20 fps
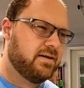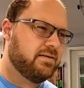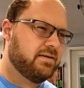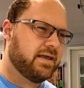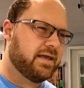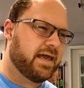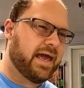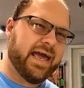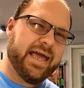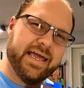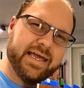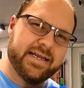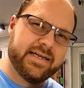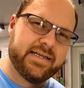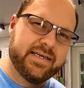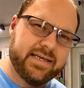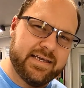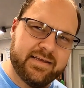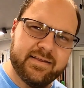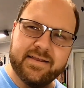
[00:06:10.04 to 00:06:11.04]
like
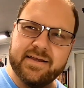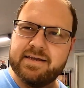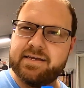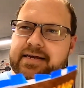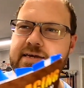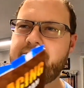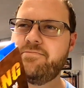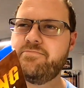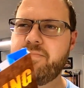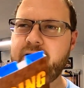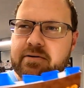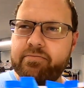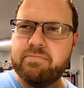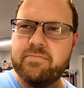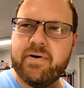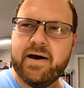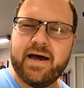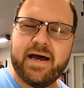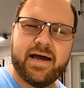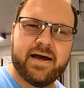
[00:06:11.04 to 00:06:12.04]
handy, like in my
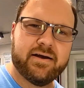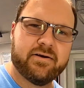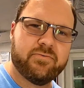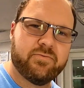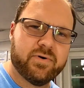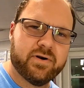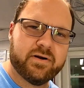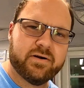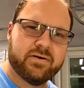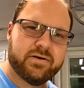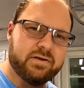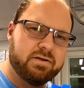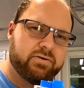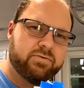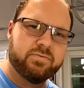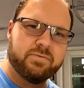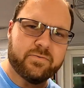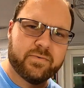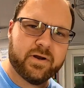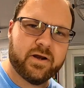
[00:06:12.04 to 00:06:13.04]
bag where, you know,
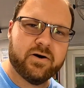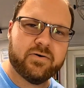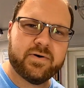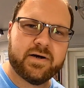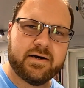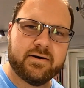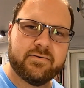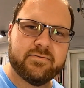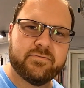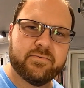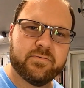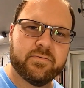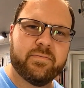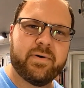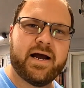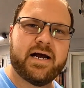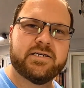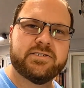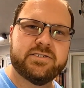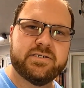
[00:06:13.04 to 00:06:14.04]
when we go out, when we're
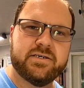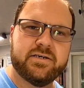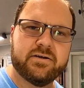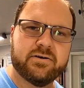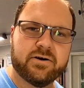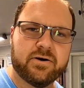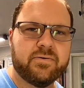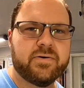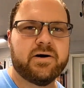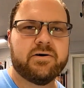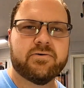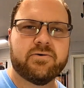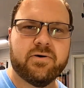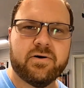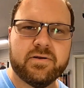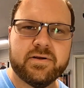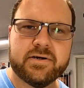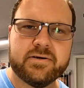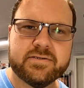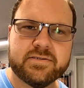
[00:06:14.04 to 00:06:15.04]
bashing or going out
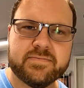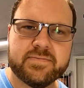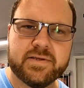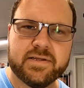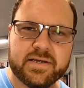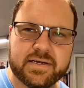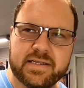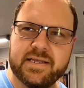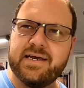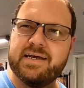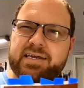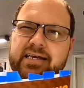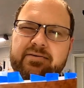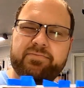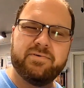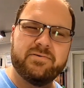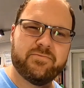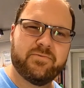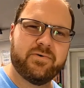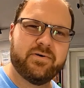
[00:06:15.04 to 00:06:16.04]
crawling or something like that,
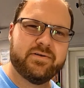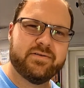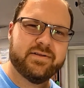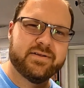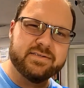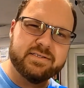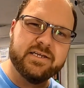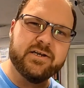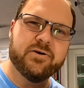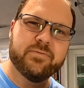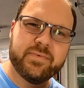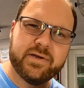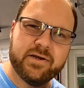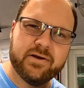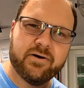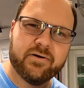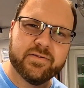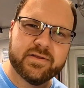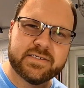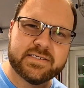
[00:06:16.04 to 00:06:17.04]
keeping one near me
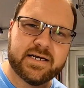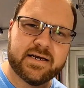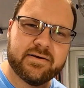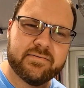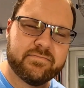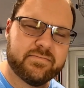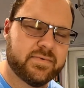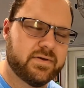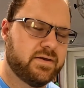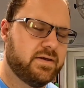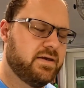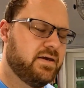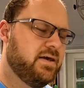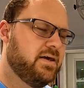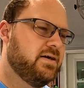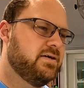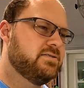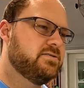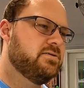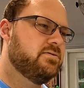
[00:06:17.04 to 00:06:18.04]
all the time,
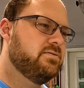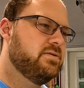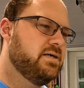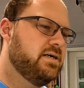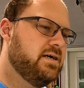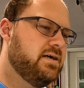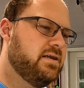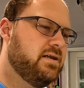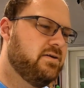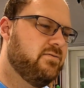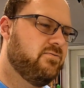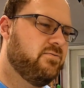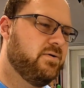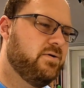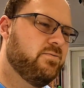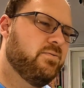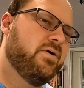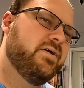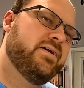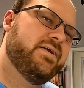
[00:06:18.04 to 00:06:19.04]
so that if we
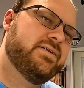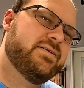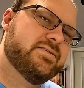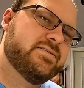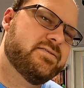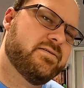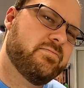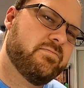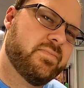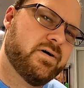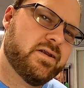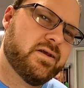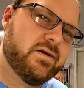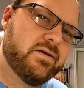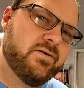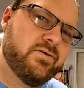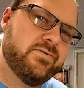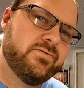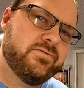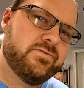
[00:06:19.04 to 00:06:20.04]
run into
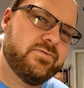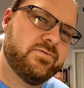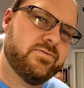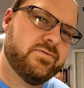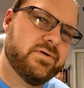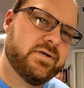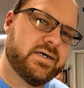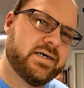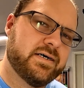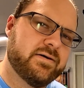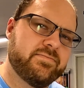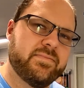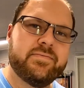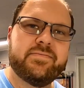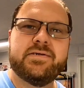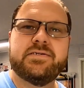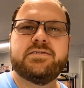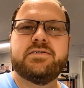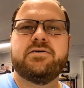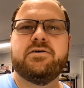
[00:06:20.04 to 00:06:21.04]
somebody who
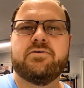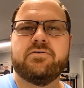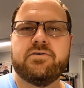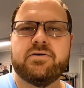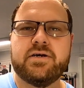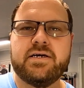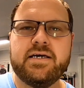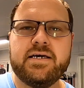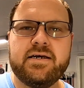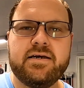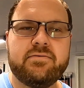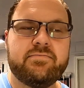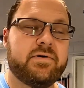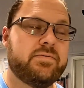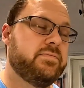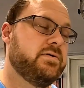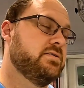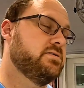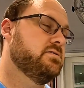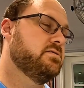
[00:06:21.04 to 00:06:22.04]
maybe it's a younger kid,
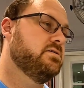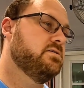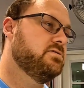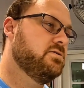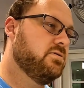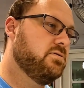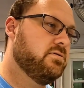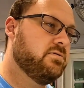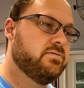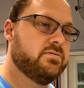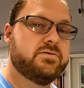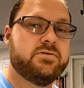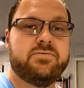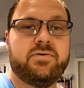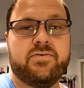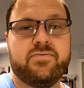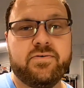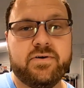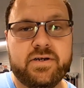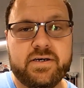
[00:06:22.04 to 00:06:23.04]
maybe it's an adult,
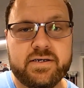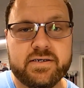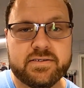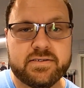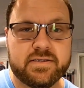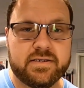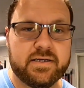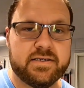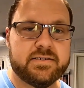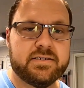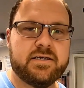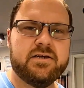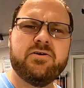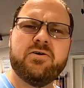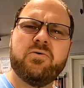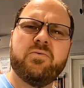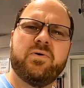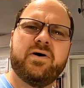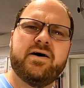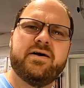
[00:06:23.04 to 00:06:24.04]
whoever it is, and they say, you
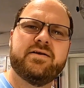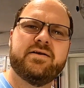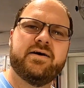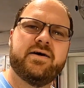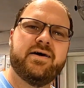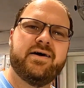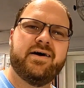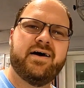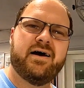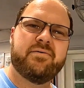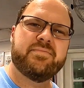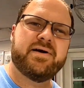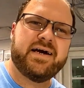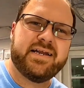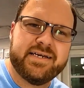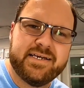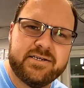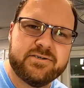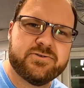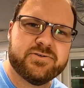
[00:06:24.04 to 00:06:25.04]
know what, I'm
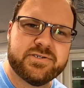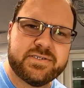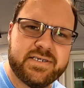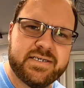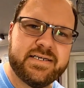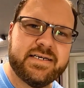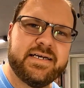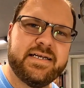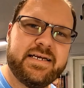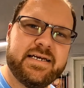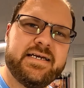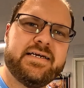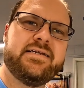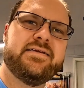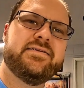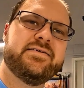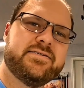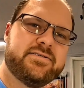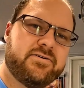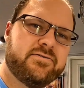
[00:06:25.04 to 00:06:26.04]
kind of interested in getting
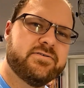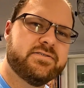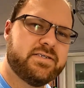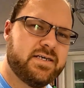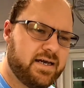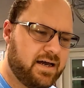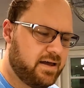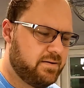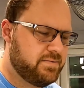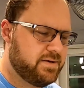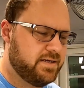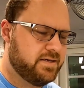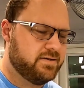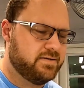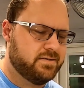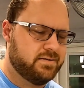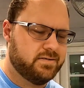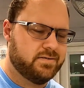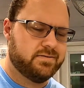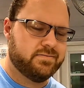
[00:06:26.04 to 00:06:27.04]
into this RC hobby,
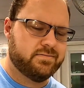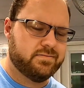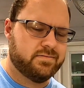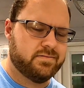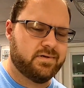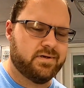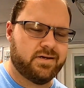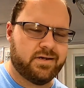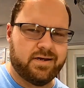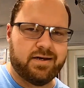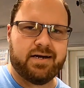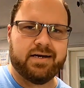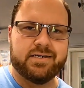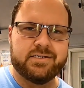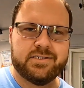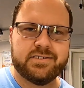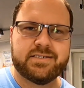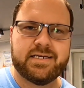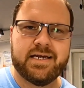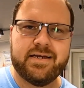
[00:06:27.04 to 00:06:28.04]
I
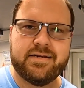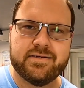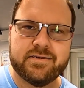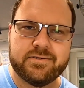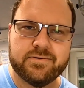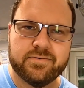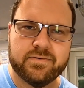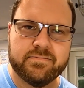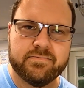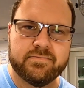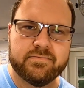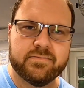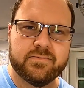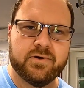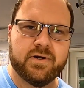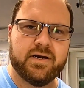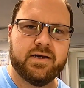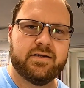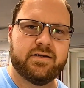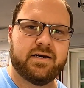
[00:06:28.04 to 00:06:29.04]
can just hand it to them,
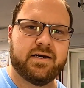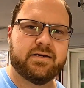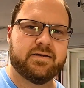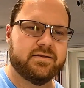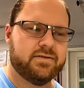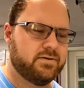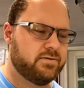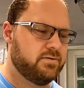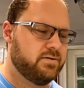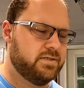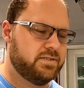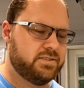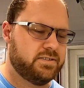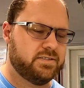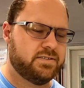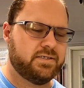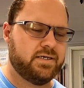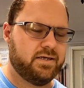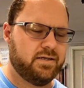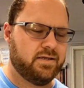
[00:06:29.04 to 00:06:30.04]
right? I can literally
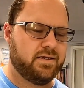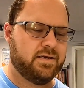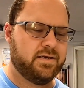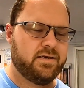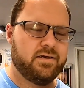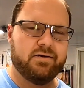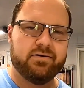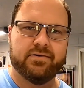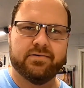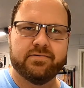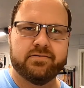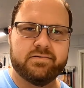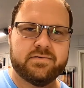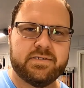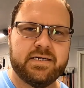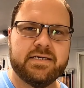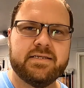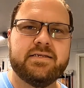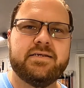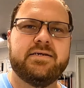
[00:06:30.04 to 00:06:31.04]
just say like, here,
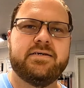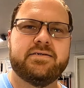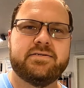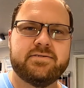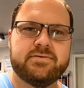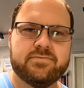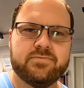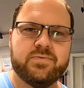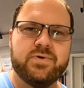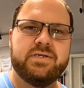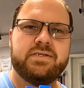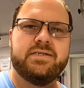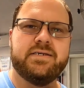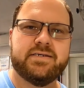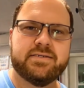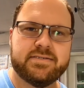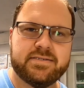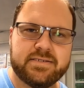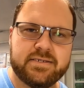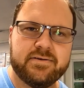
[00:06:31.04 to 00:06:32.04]
take this, read
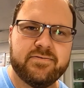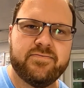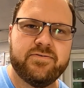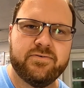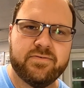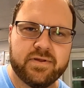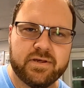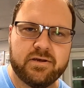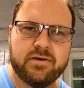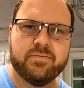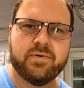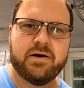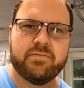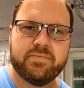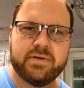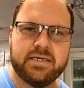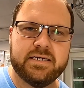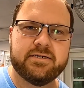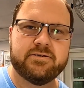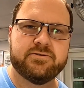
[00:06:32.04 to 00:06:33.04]
this, see if you think you might
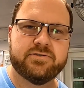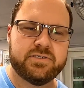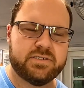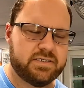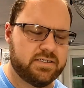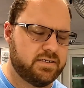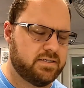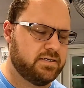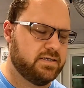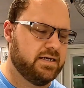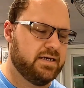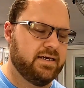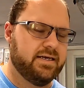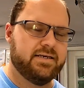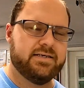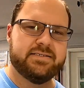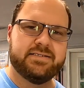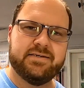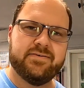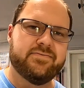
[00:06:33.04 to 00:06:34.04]
be interested,
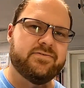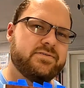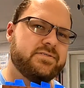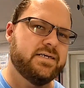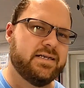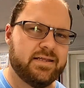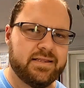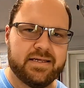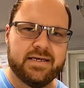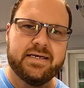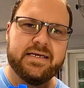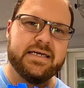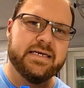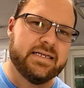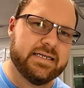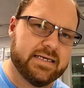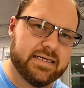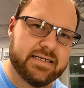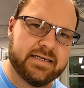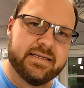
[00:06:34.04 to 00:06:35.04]
see if there's anything
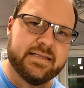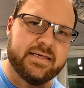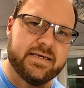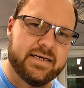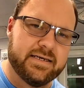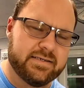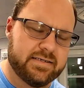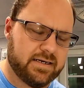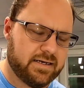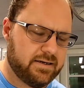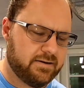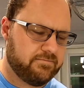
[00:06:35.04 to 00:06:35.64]
in it that